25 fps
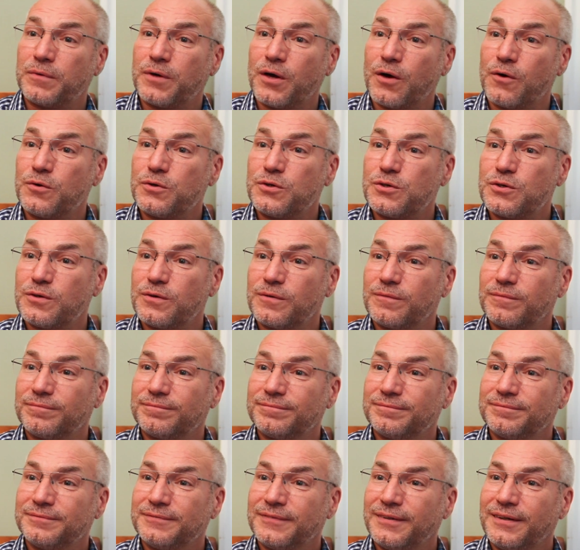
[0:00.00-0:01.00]
coach.
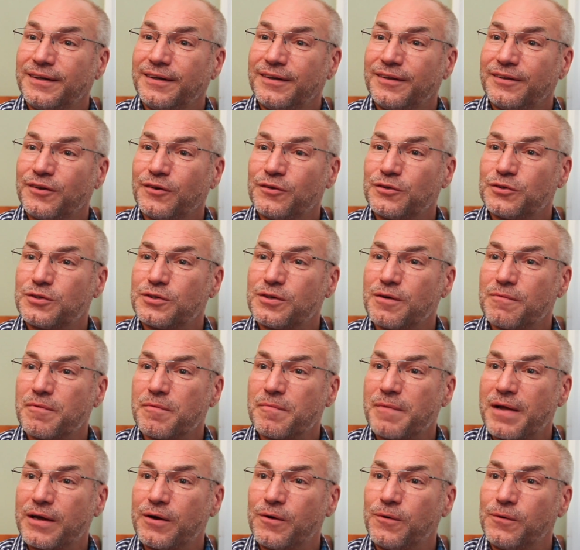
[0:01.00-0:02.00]
Those are some of
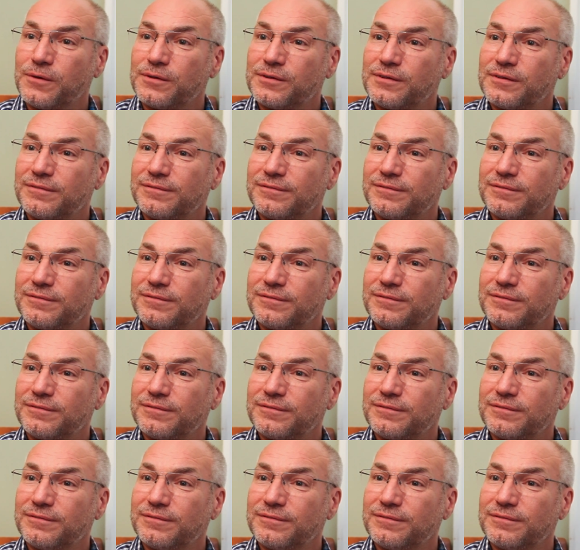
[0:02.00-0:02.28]
my goals.